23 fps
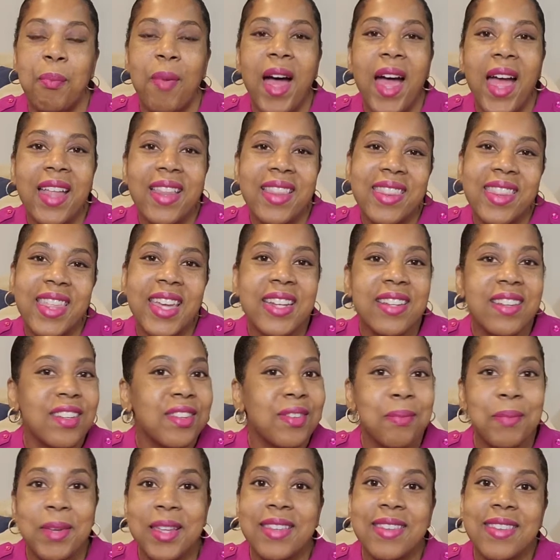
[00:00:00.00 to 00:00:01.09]
but they
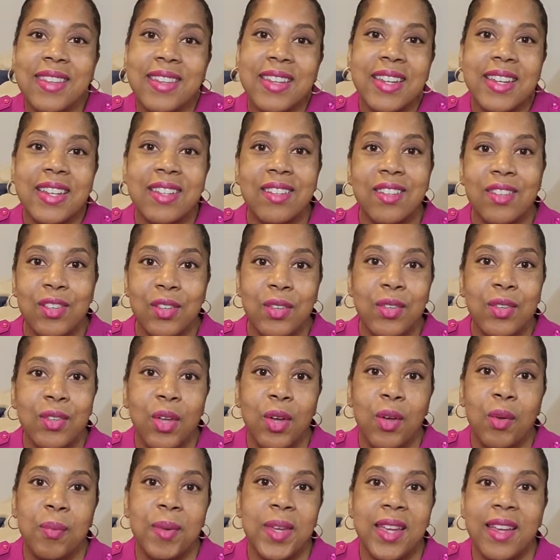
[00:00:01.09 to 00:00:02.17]
dismiss the need to do
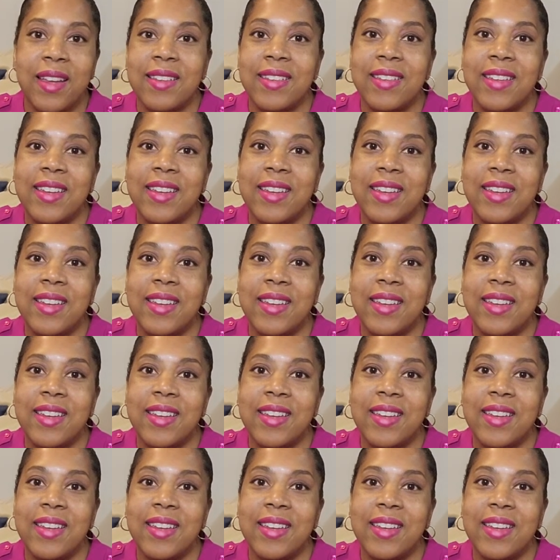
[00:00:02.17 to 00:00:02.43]
so because